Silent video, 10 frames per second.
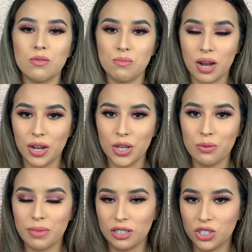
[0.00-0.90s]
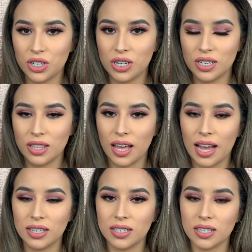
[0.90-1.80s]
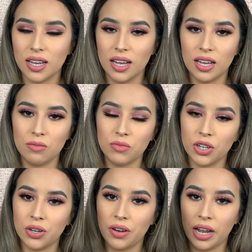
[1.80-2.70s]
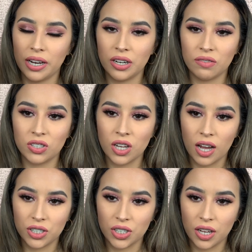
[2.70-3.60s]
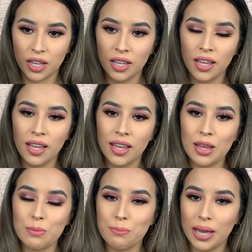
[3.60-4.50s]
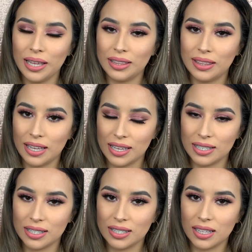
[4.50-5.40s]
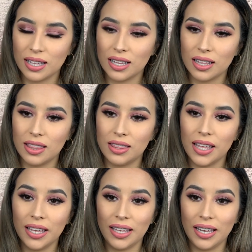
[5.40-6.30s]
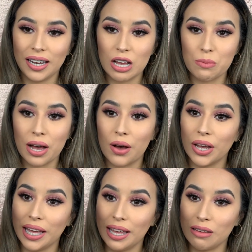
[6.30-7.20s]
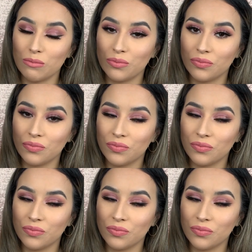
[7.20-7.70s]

Mario mentioned that um, the creator of Tatcha made this thinking about him.